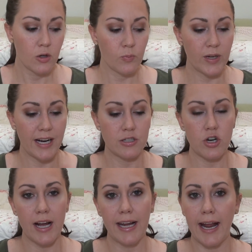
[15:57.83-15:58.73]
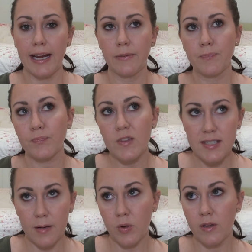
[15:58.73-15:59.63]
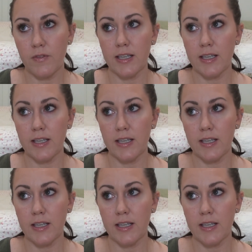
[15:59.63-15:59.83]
But I had tried a sample of